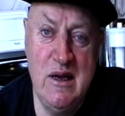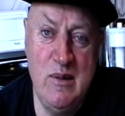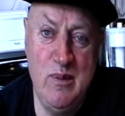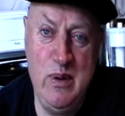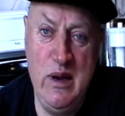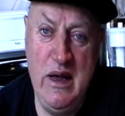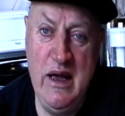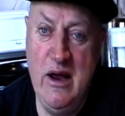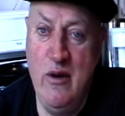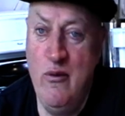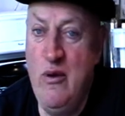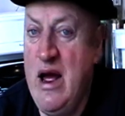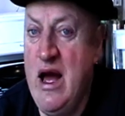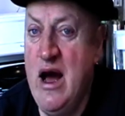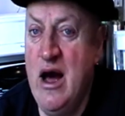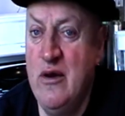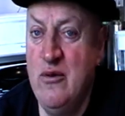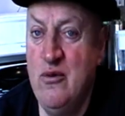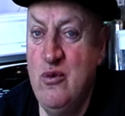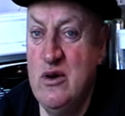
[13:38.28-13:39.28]
play
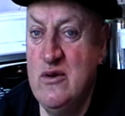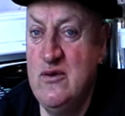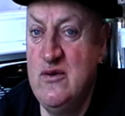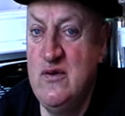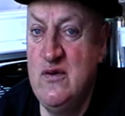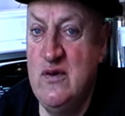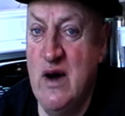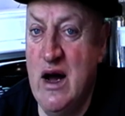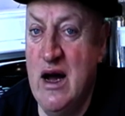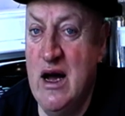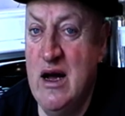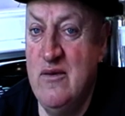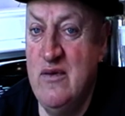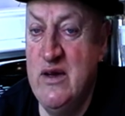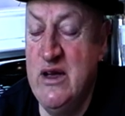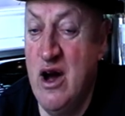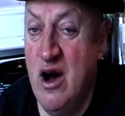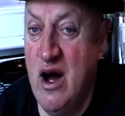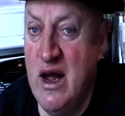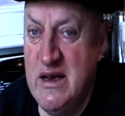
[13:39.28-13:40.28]
around with
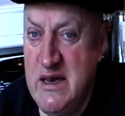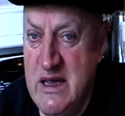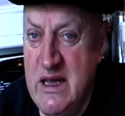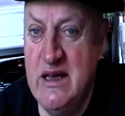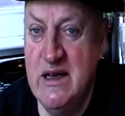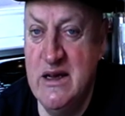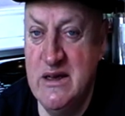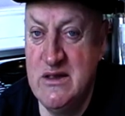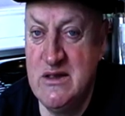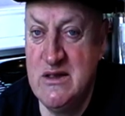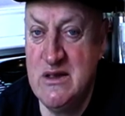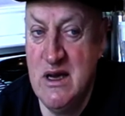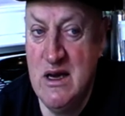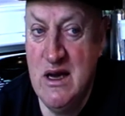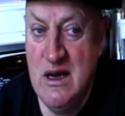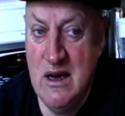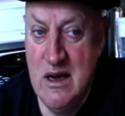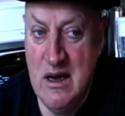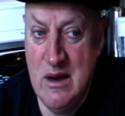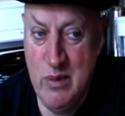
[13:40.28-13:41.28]
the ideas.
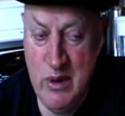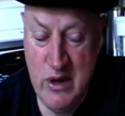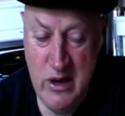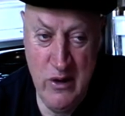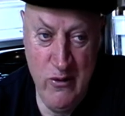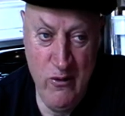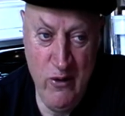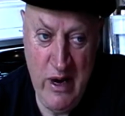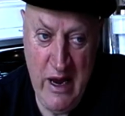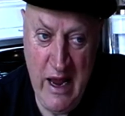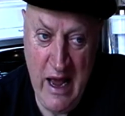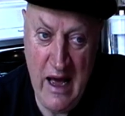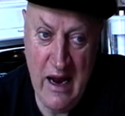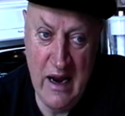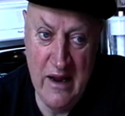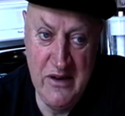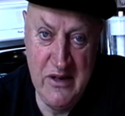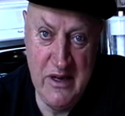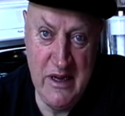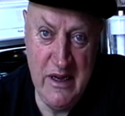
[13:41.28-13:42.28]
But in
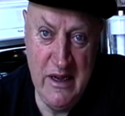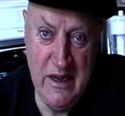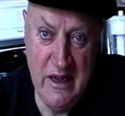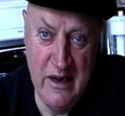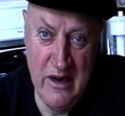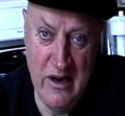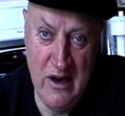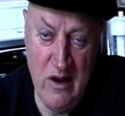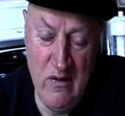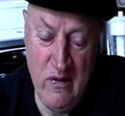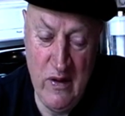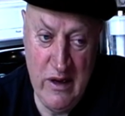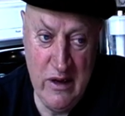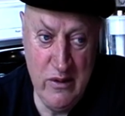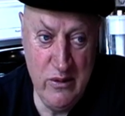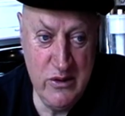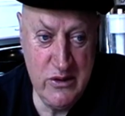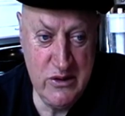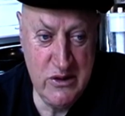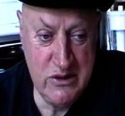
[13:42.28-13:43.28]
reality, and I think
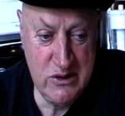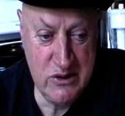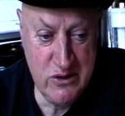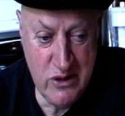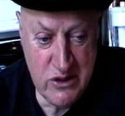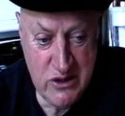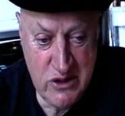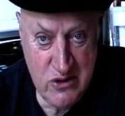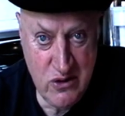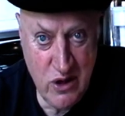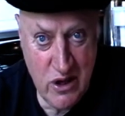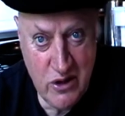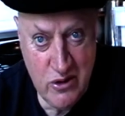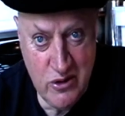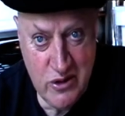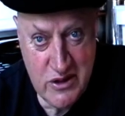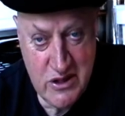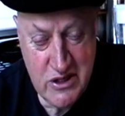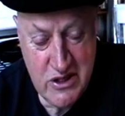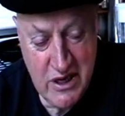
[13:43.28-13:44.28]
it was Chris Trotter
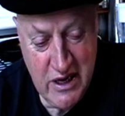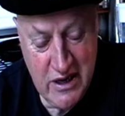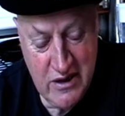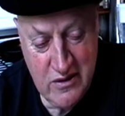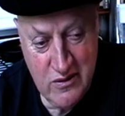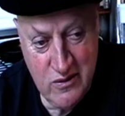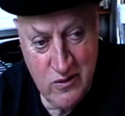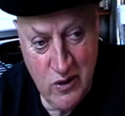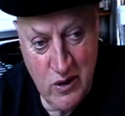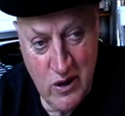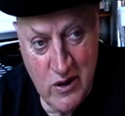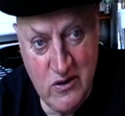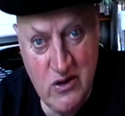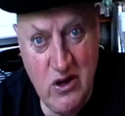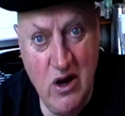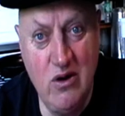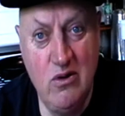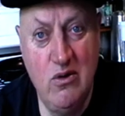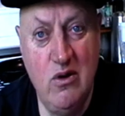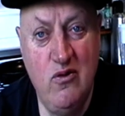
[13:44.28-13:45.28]
had said, the
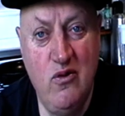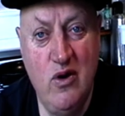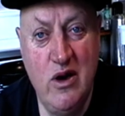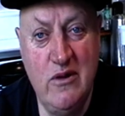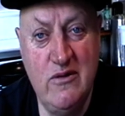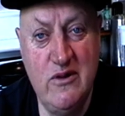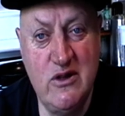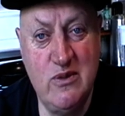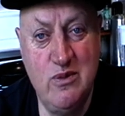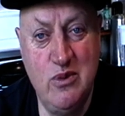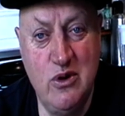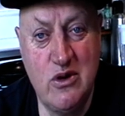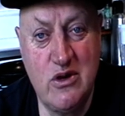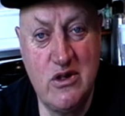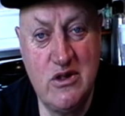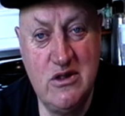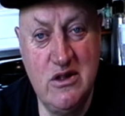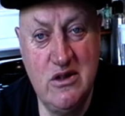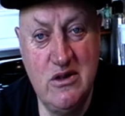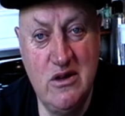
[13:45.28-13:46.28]
title of one of his
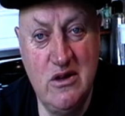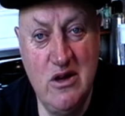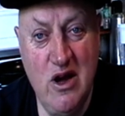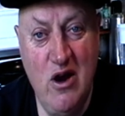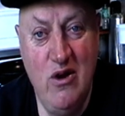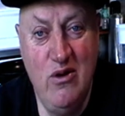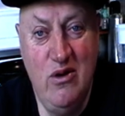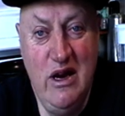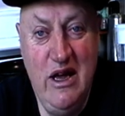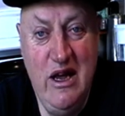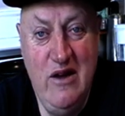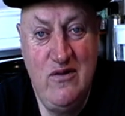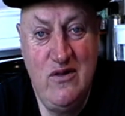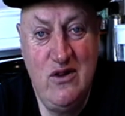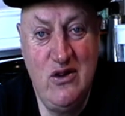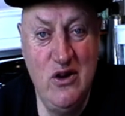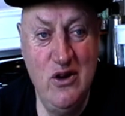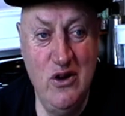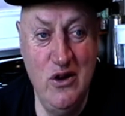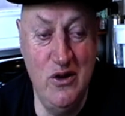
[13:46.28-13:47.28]
books, No Left
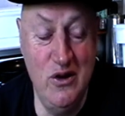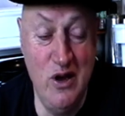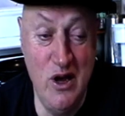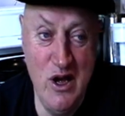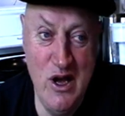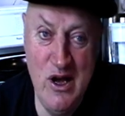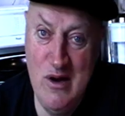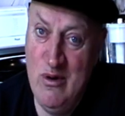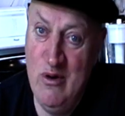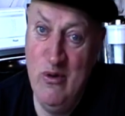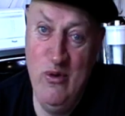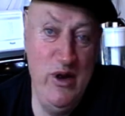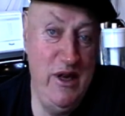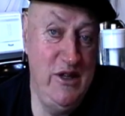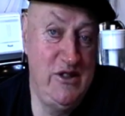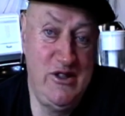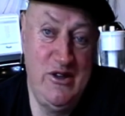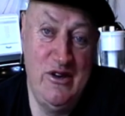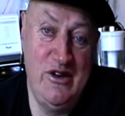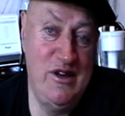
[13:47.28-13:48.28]
Turn. Well, we
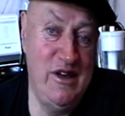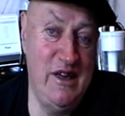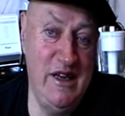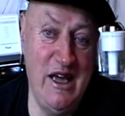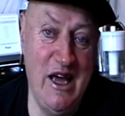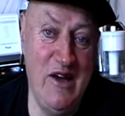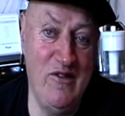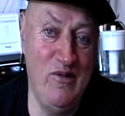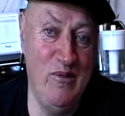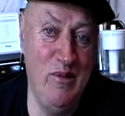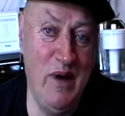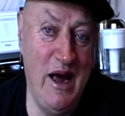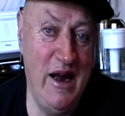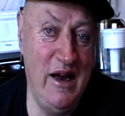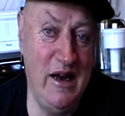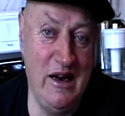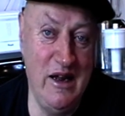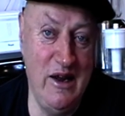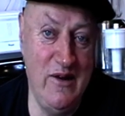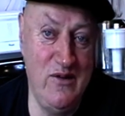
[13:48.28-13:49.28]
certainly haven't made
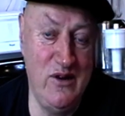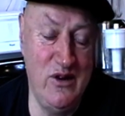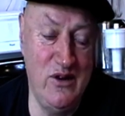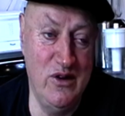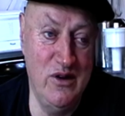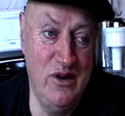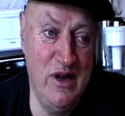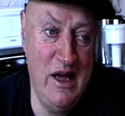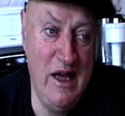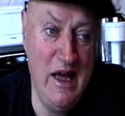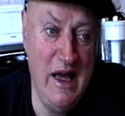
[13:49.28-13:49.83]
a left turn.